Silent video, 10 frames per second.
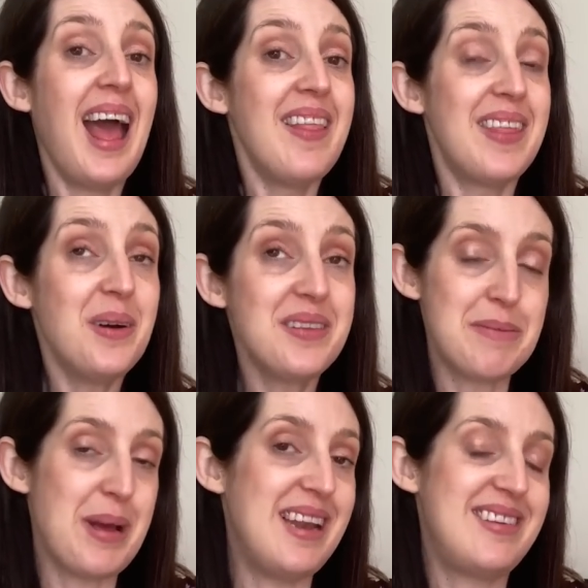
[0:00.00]
they
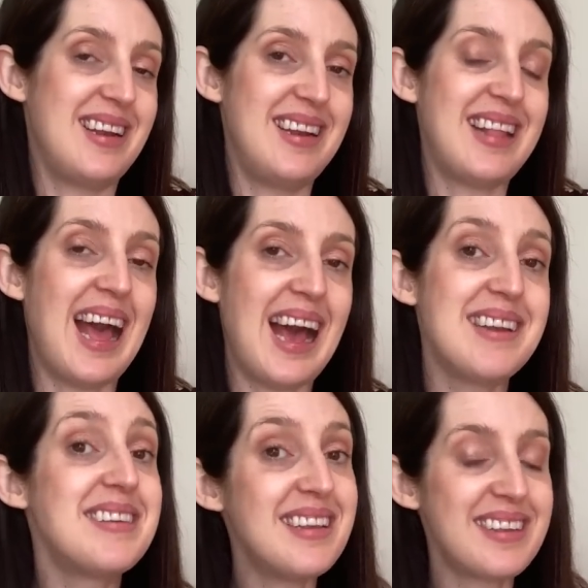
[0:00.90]
also mentioned they
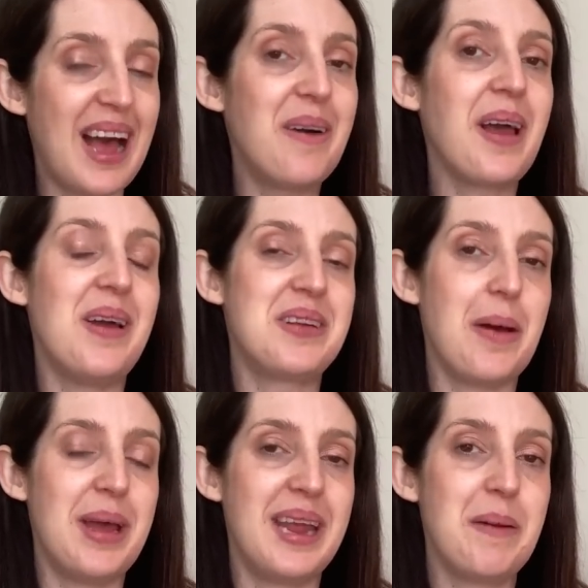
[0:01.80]
had a discount code
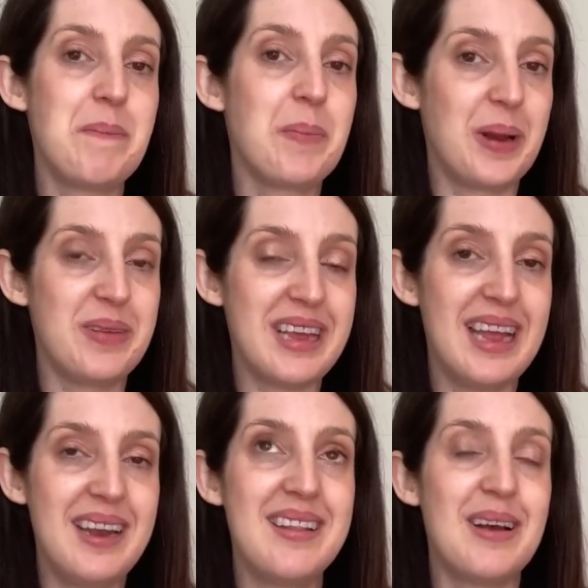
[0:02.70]
going when I was
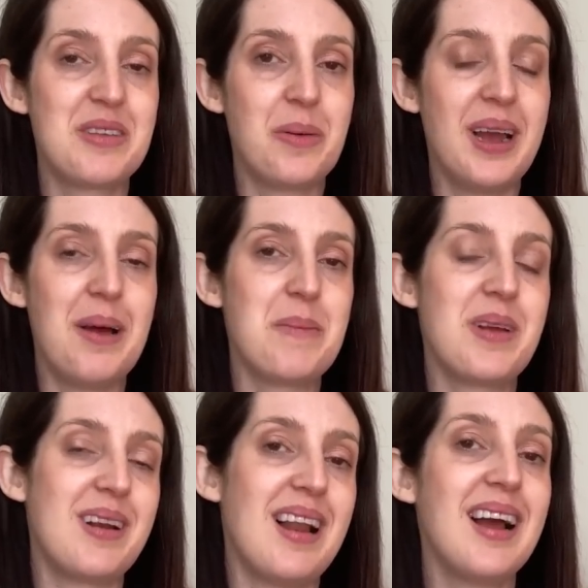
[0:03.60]
in. That was quite um,
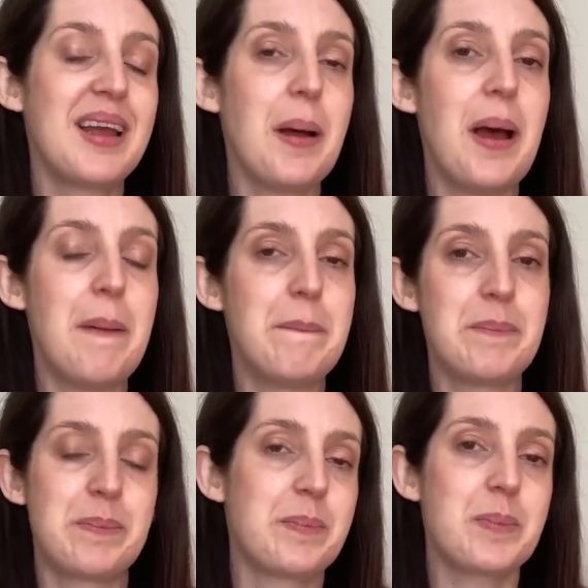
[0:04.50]
good luck.
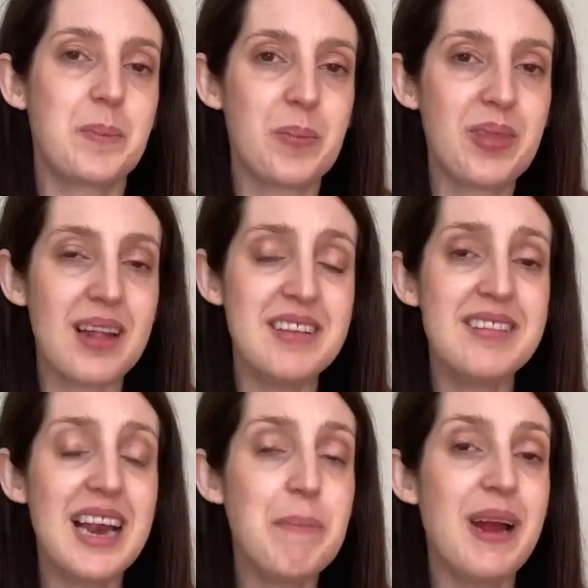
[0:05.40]
Um, to
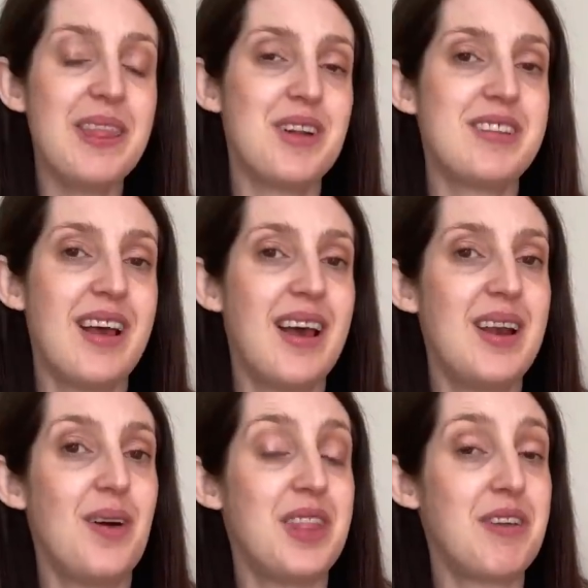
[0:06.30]
celebrate the
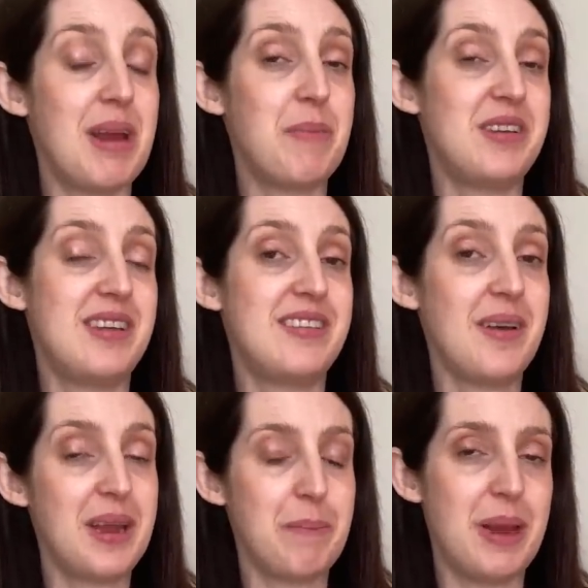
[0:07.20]
return of the Great British
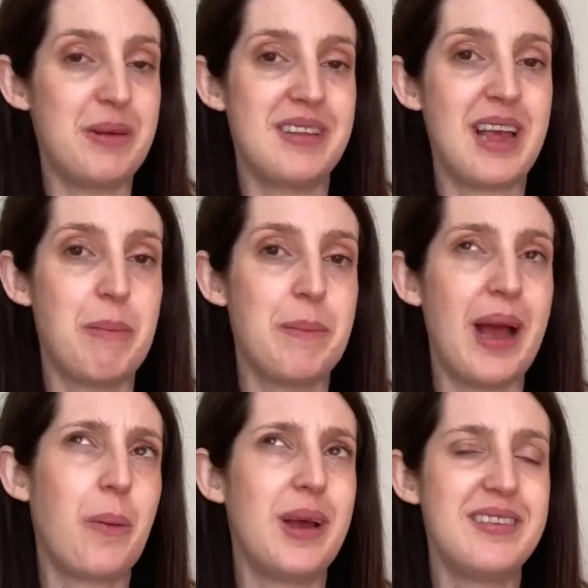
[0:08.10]
Sewing Bee, which is coming
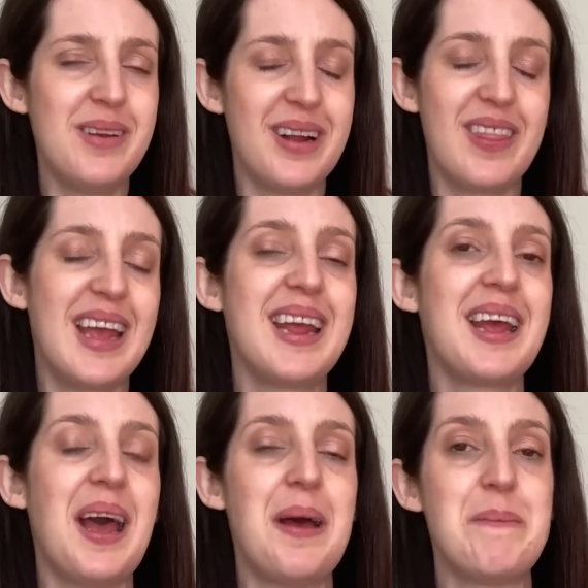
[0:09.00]
back quite soon, I
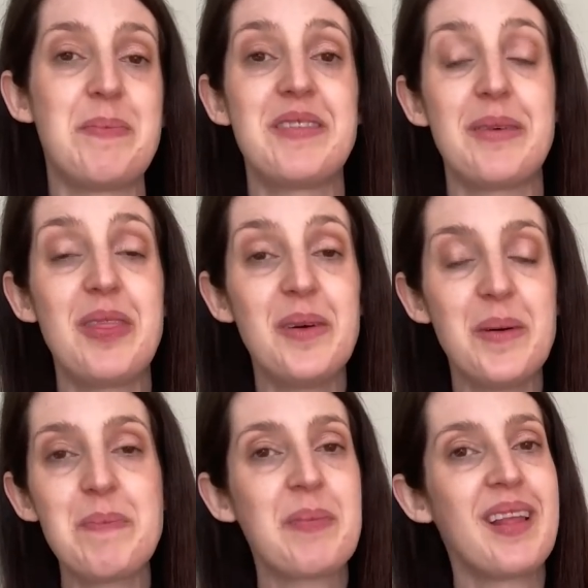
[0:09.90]
think. Um, so I
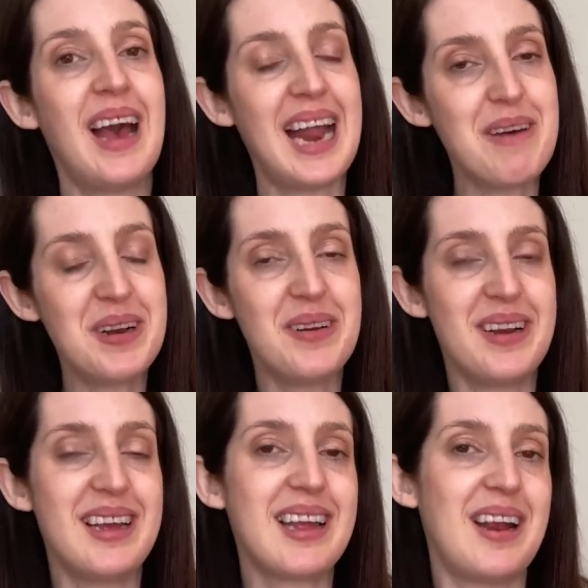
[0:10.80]
thought I'd have a little
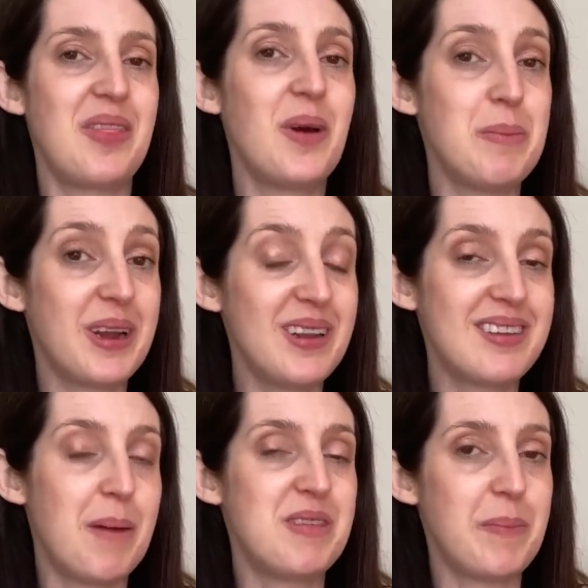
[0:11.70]
look and I thought it'd be a good
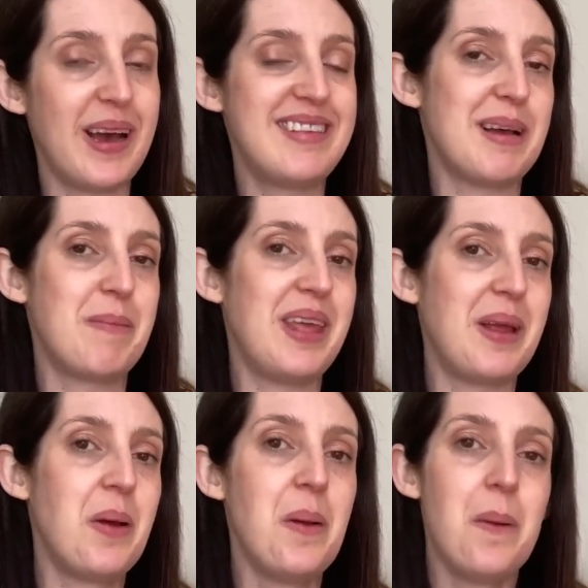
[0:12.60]
time to buy
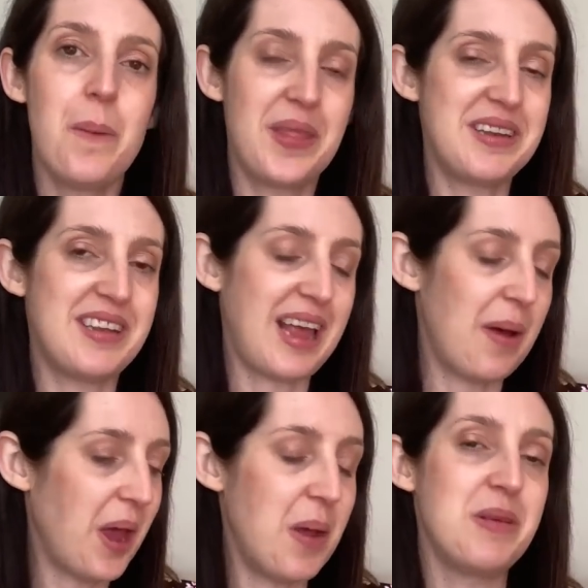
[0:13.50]
something while that
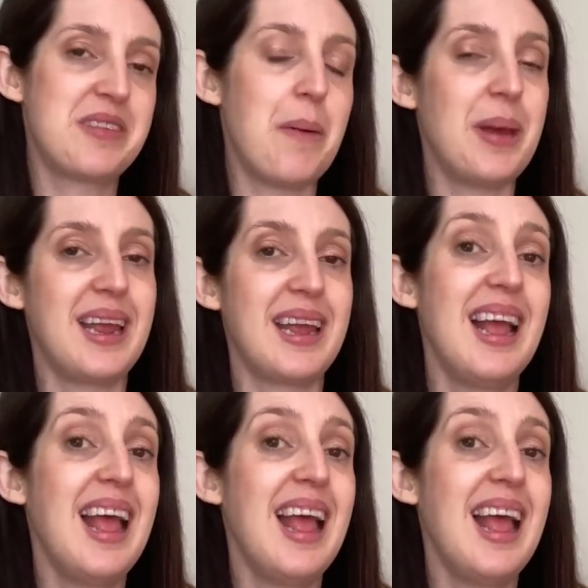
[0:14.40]
discount code was going